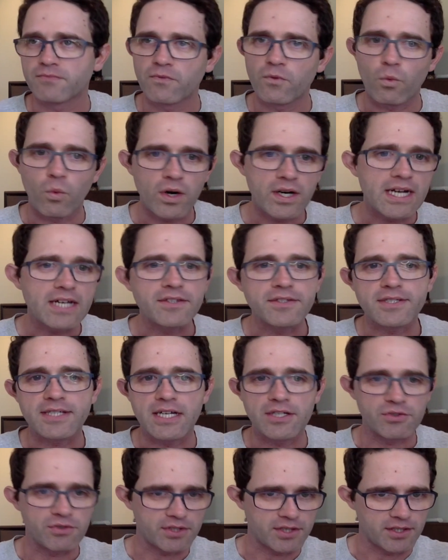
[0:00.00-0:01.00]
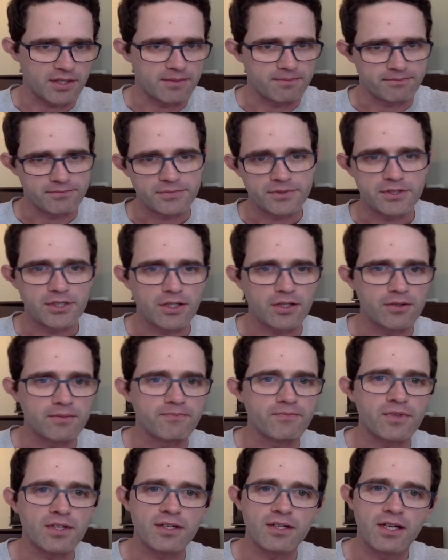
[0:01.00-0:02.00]
work out the schedule with them. So,
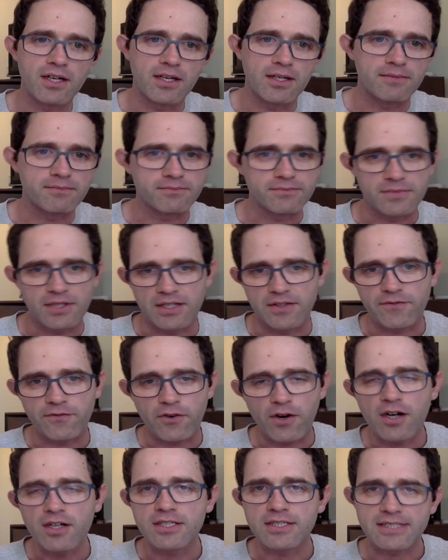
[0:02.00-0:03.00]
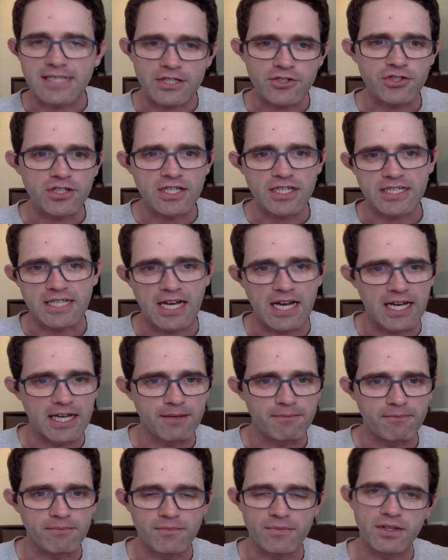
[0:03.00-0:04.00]
as far as scheduling a
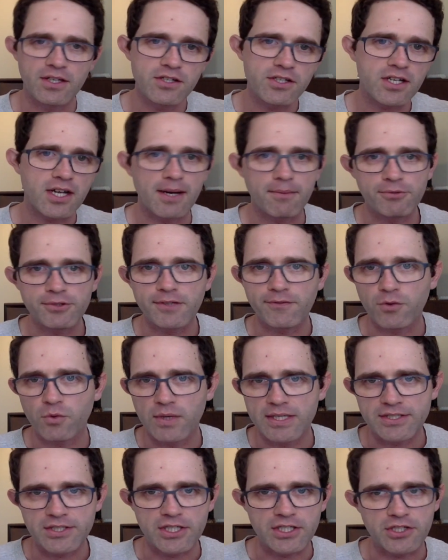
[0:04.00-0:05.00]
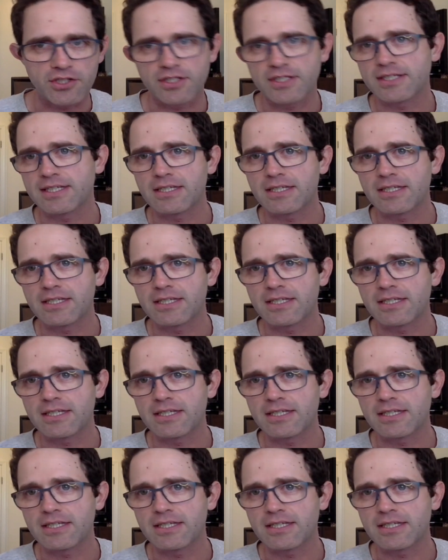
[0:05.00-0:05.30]
time, there's a couple different ways you can do this.